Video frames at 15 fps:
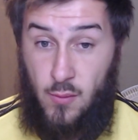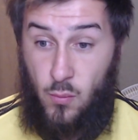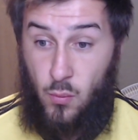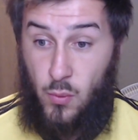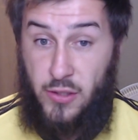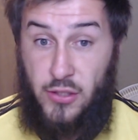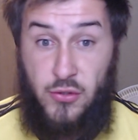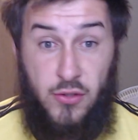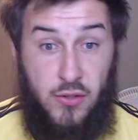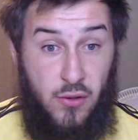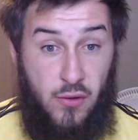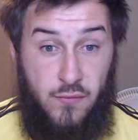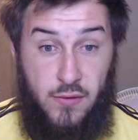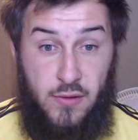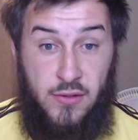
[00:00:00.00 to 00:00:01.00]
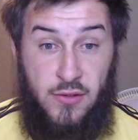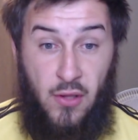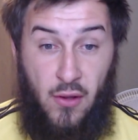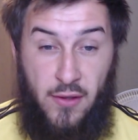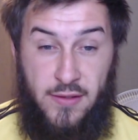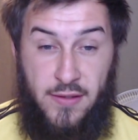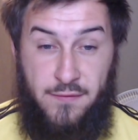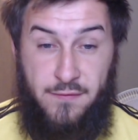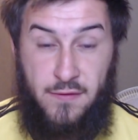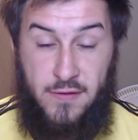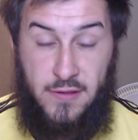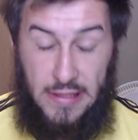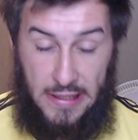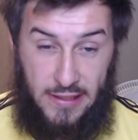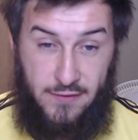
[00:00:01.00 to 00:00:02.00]
Where you took it over in
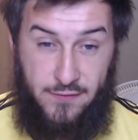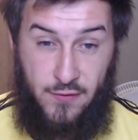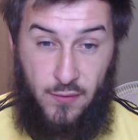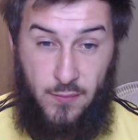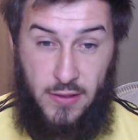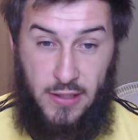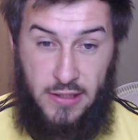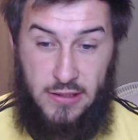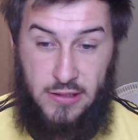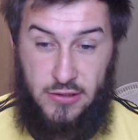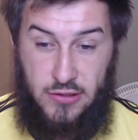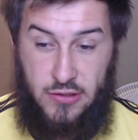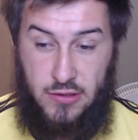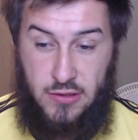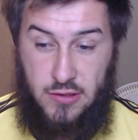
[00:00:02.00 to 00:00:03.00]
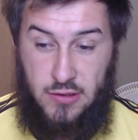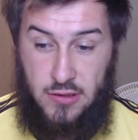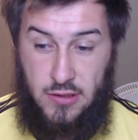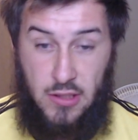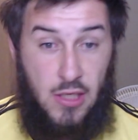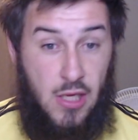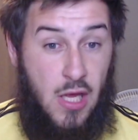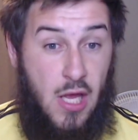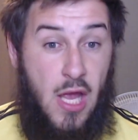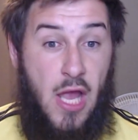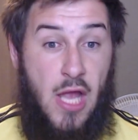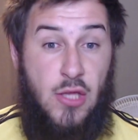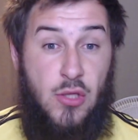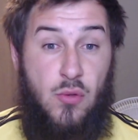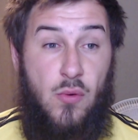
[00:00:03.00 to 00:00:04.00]
1958 from the English,
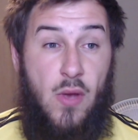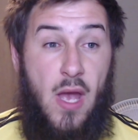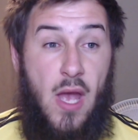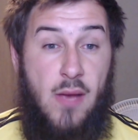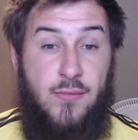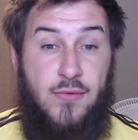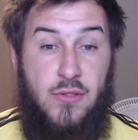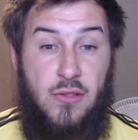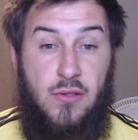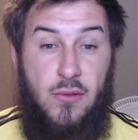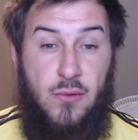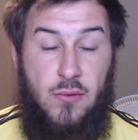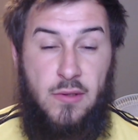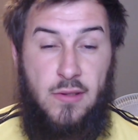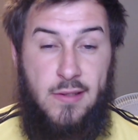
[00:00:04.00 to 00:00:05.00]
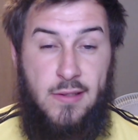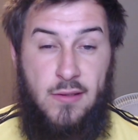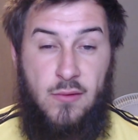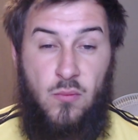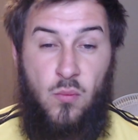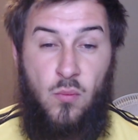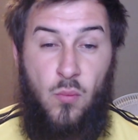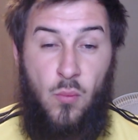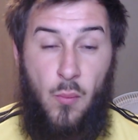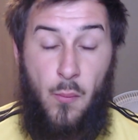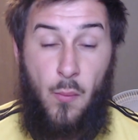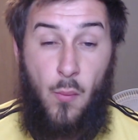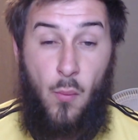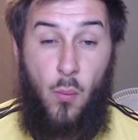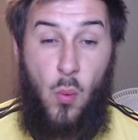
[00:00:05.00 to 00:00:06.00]
and you absolutely
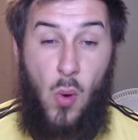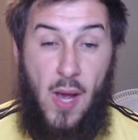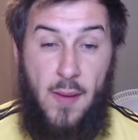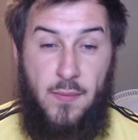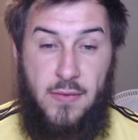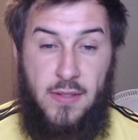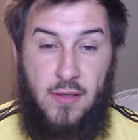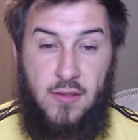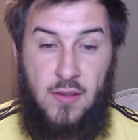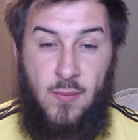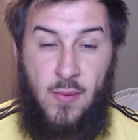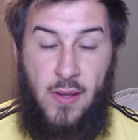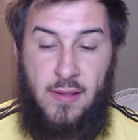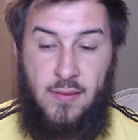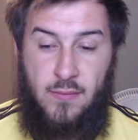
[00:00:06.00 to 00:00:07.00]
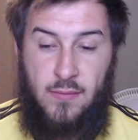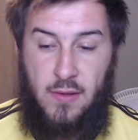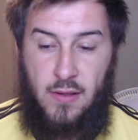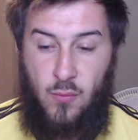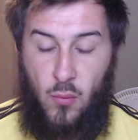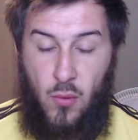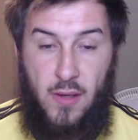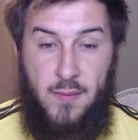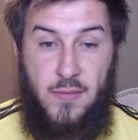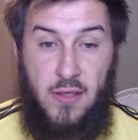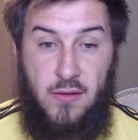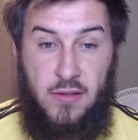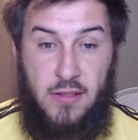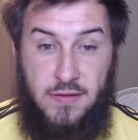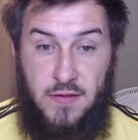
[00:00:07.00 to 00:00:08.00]
wiped out
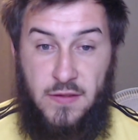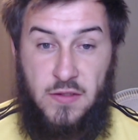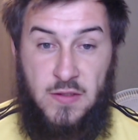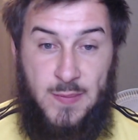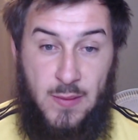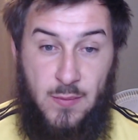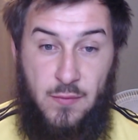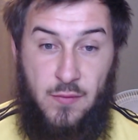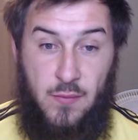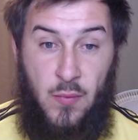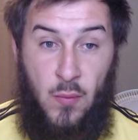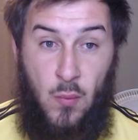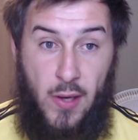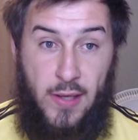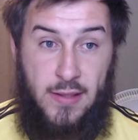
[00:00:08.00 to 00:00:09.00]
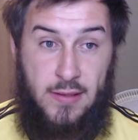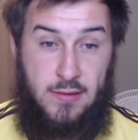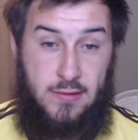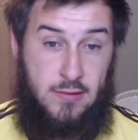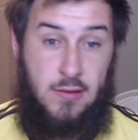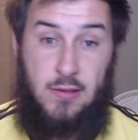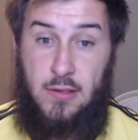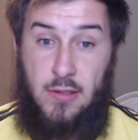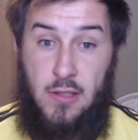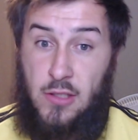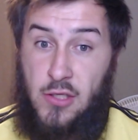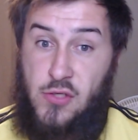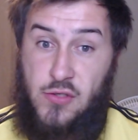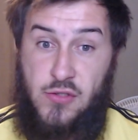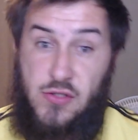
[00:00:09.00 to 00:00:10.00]
the indigenous people from Hawaii.
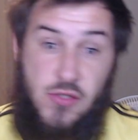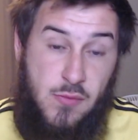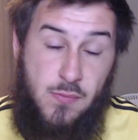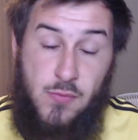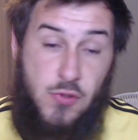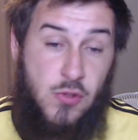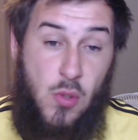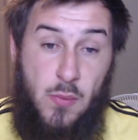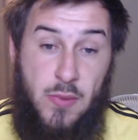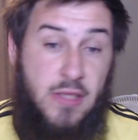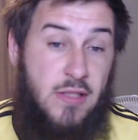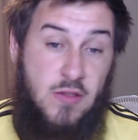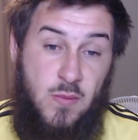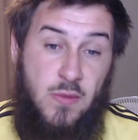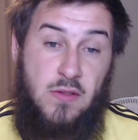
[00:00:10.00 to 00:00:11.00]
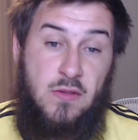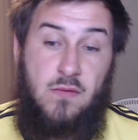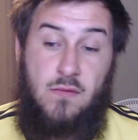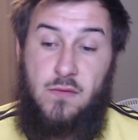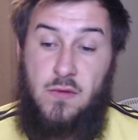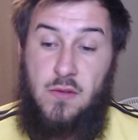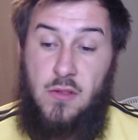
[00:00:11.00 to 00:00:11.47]
It's so bloody expensive.